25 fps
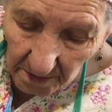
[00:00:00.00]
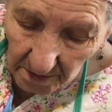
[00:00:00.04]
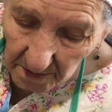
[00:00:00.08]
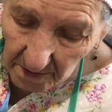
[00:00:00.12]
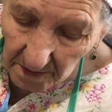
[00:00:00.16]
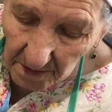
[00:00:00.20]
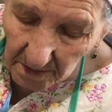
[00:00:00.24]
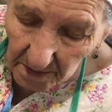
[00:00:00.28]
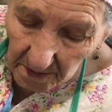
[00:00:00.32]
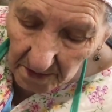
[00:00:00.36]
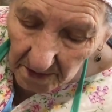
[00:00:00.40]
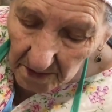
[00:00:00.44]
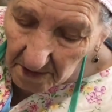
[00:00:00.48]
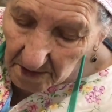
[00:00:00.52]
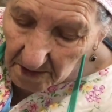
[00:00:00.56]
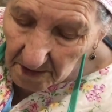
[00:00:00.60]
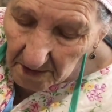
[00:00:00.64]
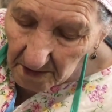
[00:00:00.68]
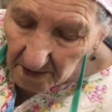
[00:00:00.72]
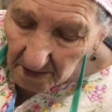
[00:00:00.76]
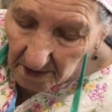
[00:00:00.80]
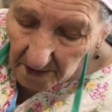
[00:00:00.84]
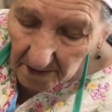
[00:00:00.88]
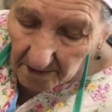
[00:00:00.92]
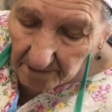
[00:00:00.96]
at the
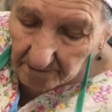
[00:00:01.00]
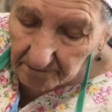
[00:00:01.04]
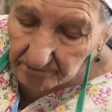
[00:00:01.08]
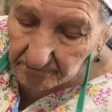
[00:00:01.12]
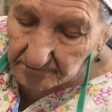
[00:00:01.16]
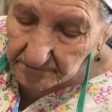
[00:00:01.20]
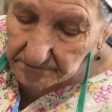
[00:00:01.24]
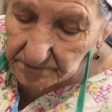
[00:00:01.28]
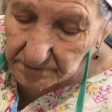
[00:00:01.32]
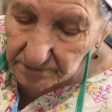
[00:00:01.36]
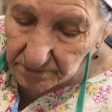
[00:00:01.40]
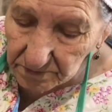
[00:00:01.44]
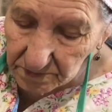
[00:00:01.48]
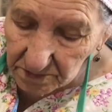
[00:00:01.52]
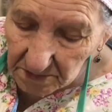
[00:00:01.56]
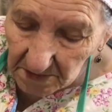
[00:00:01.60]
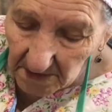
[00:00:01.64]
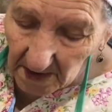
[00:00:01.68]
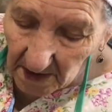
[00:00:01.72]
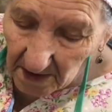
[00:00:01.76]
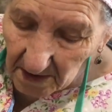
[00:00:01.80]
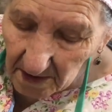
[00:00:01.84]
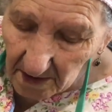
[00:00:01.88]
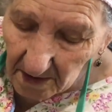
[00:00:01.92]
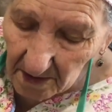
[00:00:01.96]
same size, so she
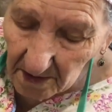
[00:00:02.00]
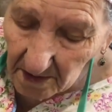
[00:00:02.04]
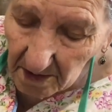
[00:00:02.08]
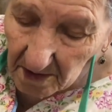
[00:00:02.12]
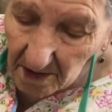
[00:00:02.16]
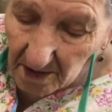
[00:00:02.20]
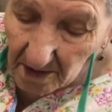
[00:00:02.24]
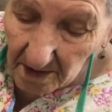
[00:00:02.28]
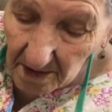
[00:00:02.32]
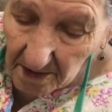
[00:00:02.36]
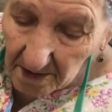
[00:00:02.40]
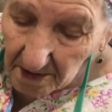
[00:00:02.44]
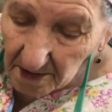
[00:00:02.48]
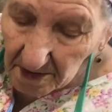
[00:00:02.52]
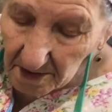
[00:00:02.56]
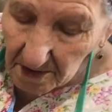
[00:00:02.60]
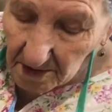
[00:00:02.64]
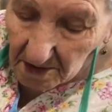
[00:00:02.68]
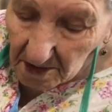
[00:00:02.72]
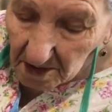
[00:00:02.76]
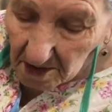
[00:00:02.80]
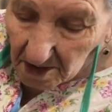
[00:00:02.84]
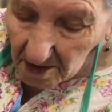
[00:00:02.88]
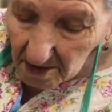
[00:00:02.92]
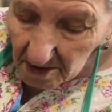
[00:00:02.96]
took a little bit
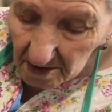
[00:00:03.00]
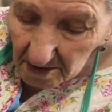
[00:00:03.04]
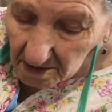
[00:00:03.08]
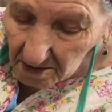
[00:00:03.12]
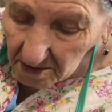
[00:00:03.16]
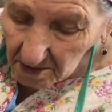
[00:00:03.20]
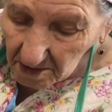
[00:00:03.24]
from there.